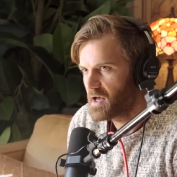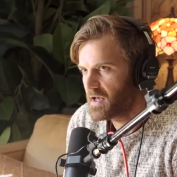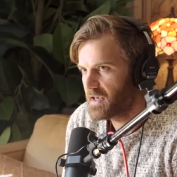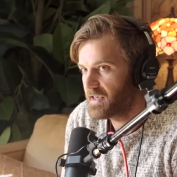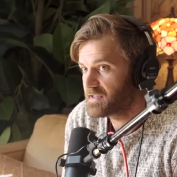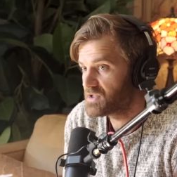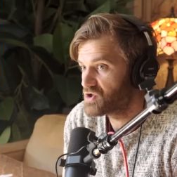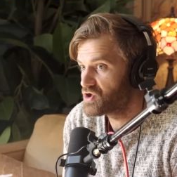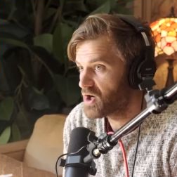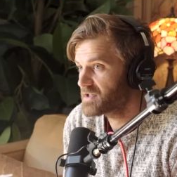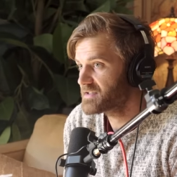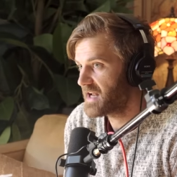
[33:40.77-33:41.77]
is
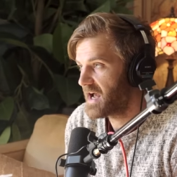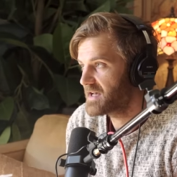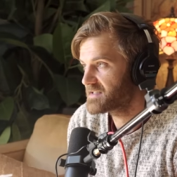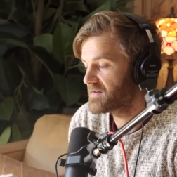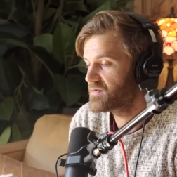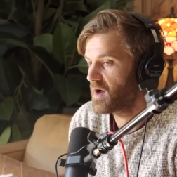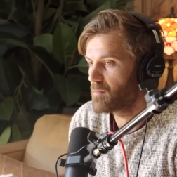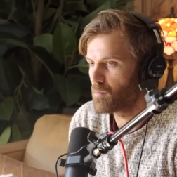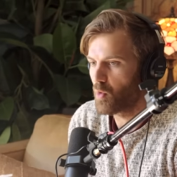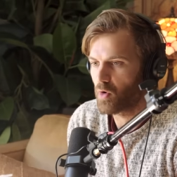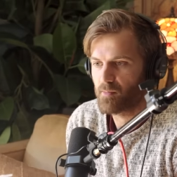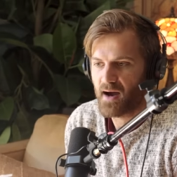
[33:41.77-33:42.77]
just as if not
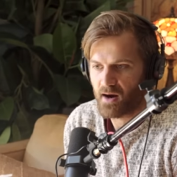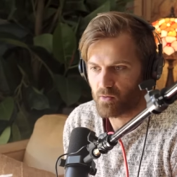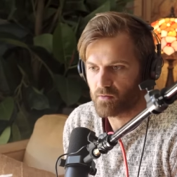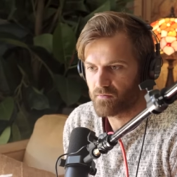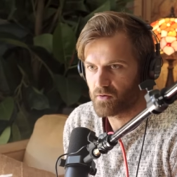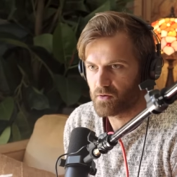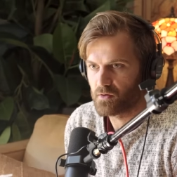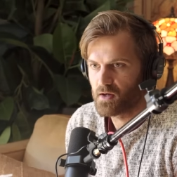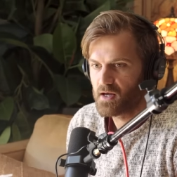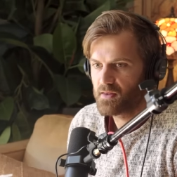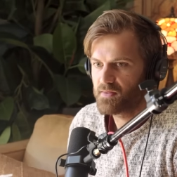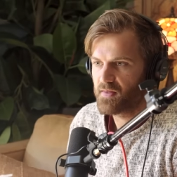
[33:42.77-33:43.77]
more powerful
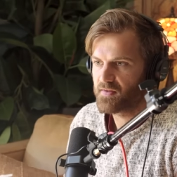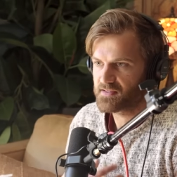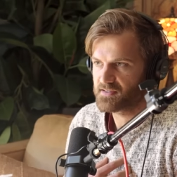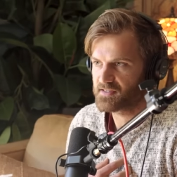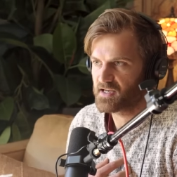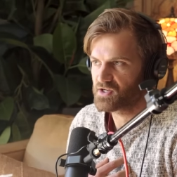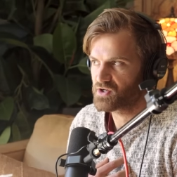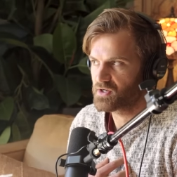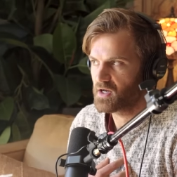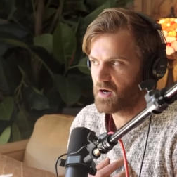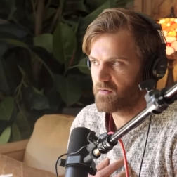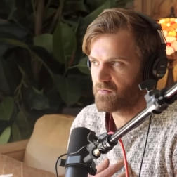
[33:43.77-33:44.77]
than the sensation
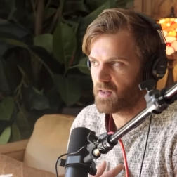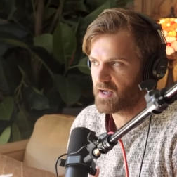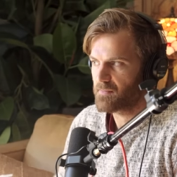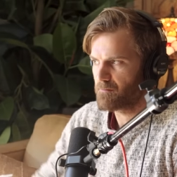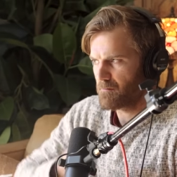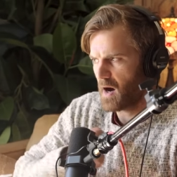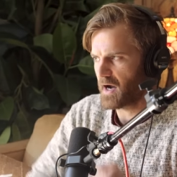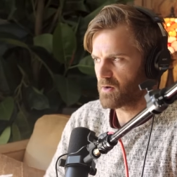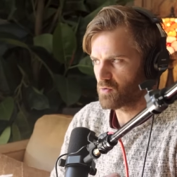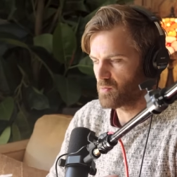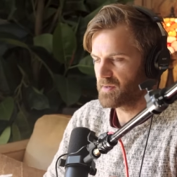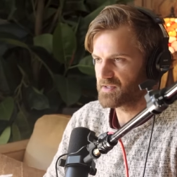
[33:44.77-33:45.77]
of like my
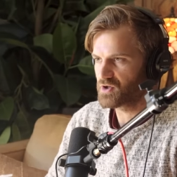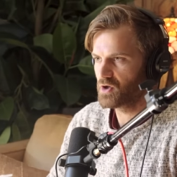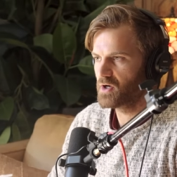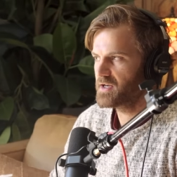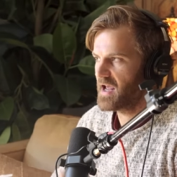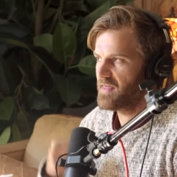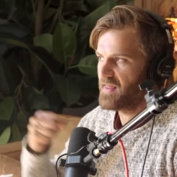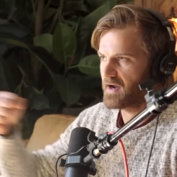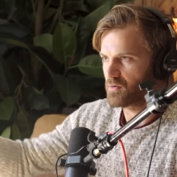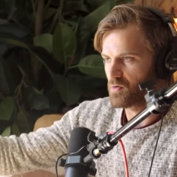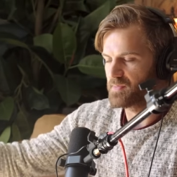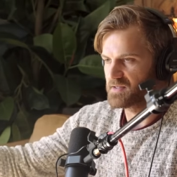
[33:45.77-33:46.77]
group is good and that
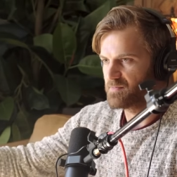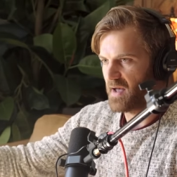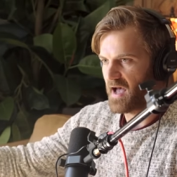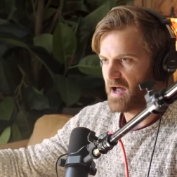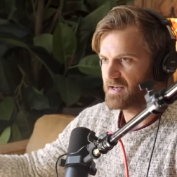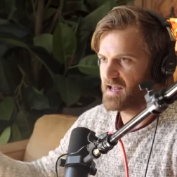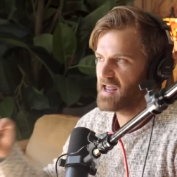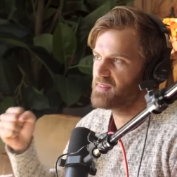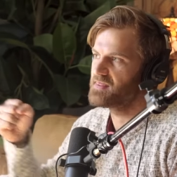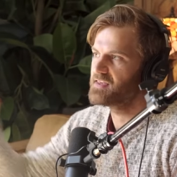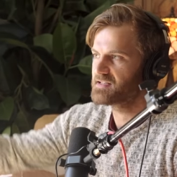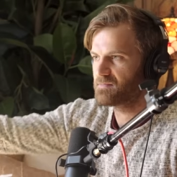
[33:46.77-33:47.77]
group is bad
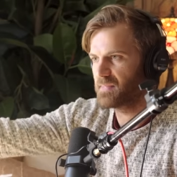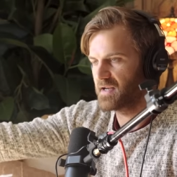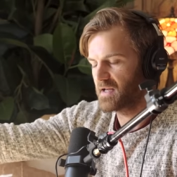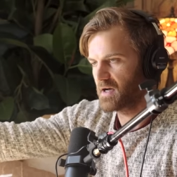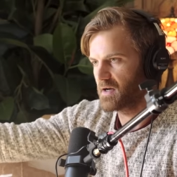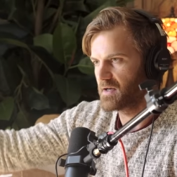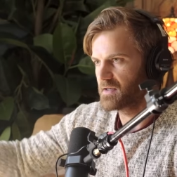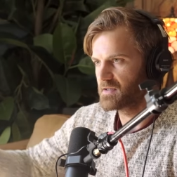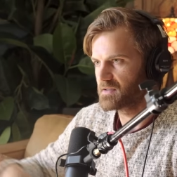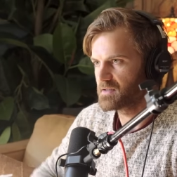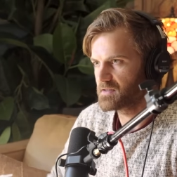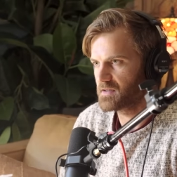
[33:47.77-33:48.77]
and this media
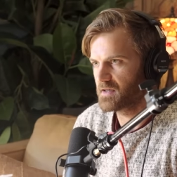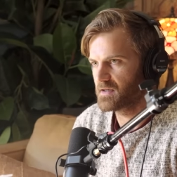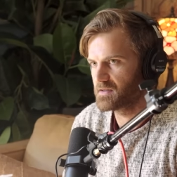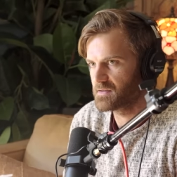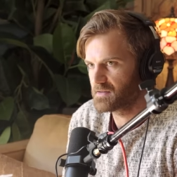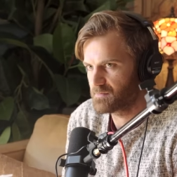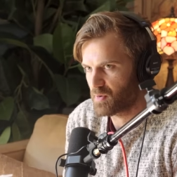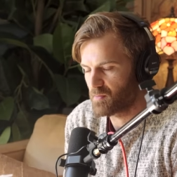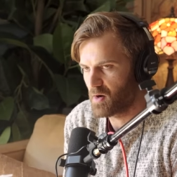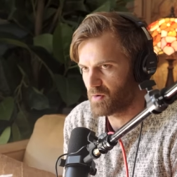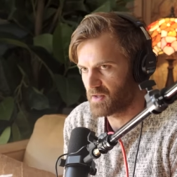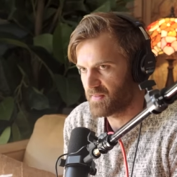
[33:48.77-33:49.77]
is is
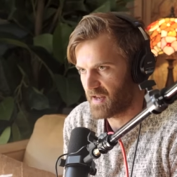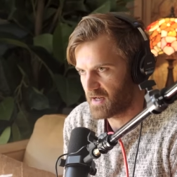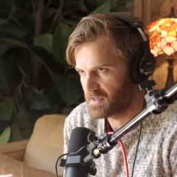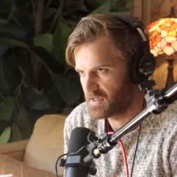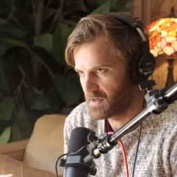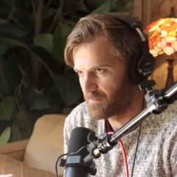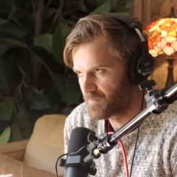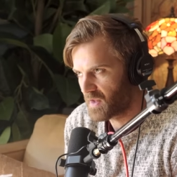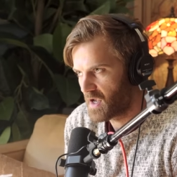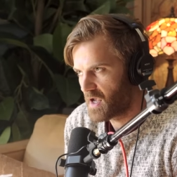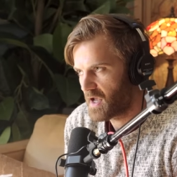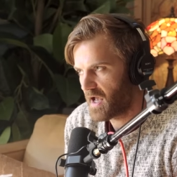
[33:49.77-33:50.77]
promoting that idea
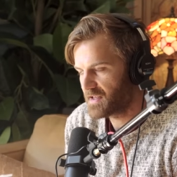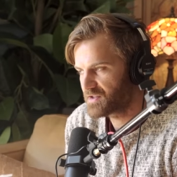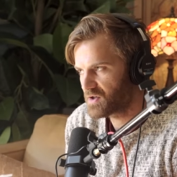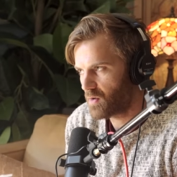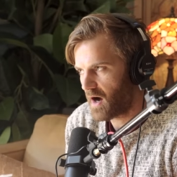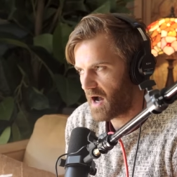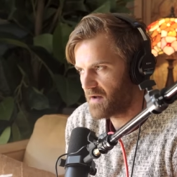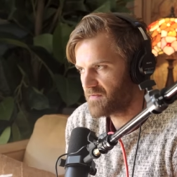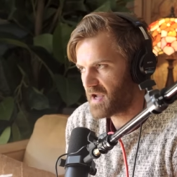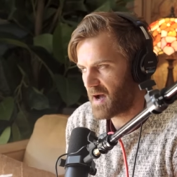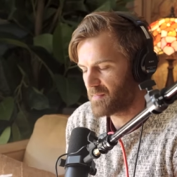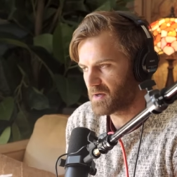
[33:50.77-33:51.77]
and so i've
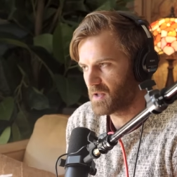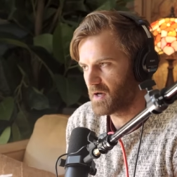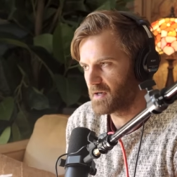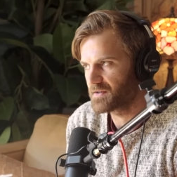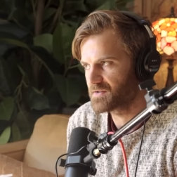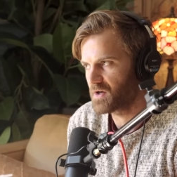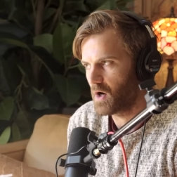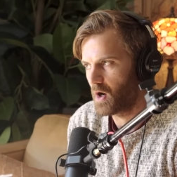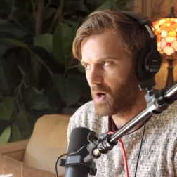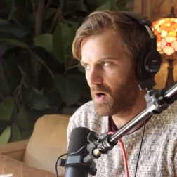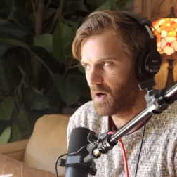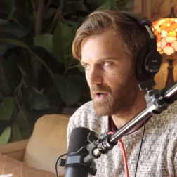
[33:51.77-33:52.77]
capitalized
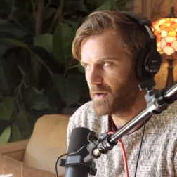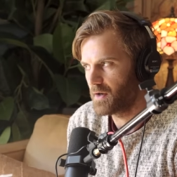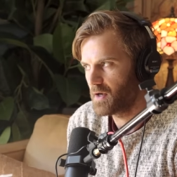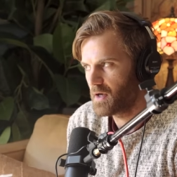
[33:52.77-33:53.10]
on